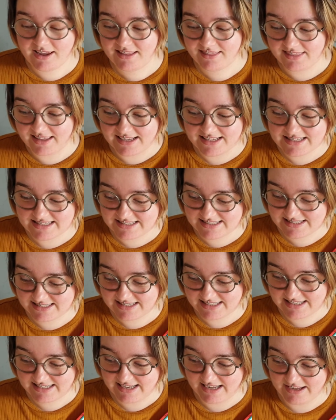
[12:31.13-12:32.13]
That is
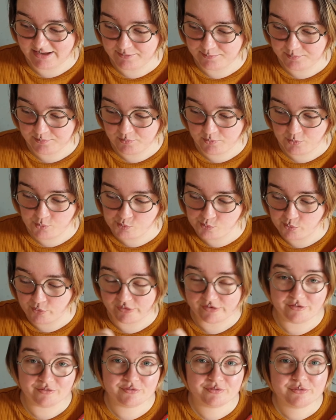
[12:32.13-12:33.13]
one
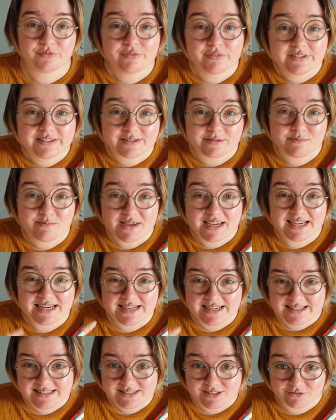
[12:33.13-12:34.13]
of the
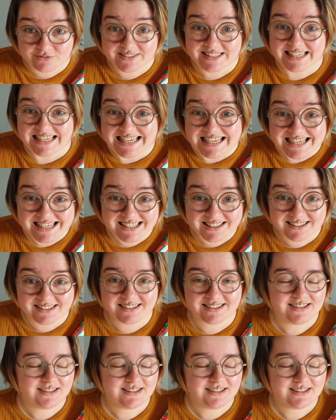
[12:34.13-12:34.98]
meanings of geek.